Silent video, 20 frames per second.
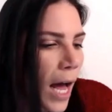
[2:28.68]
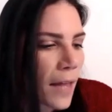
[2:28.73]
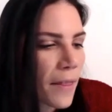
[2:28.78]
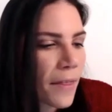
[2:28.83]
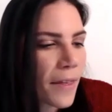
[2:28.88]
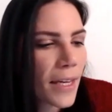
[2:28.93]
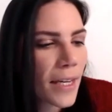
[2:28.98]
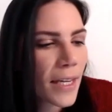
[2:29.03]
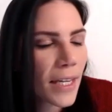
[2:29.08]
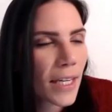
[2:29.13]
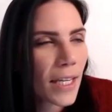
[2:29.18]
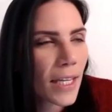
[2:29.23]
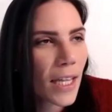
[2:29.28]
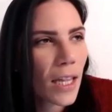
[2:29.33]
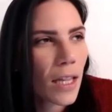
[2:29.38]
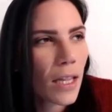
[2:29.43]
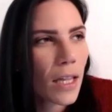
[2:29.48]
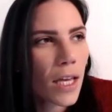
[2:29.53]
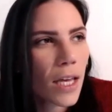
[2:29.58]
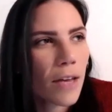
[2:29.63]
I think
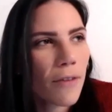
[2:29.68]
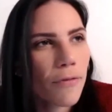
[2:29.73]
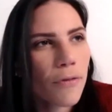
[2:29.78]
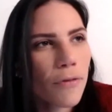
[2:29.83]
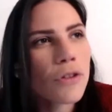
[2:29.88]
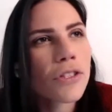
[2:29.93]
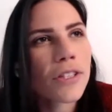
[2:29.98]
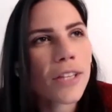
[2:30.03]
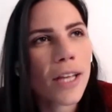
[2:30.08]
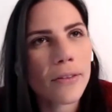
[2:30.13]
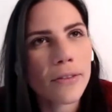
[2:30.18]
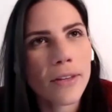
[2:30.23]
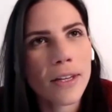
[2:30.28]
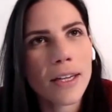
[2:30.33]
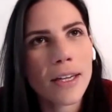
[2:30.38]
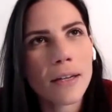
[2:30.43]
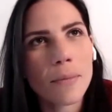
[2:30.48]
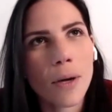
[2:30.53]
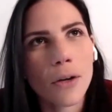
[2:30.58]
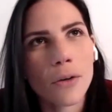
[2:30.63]
if you start
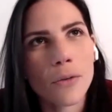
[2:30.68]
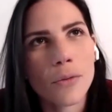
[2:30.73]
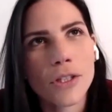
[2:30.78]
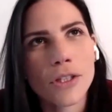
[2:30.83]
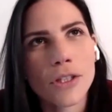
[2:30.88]
thinking about it,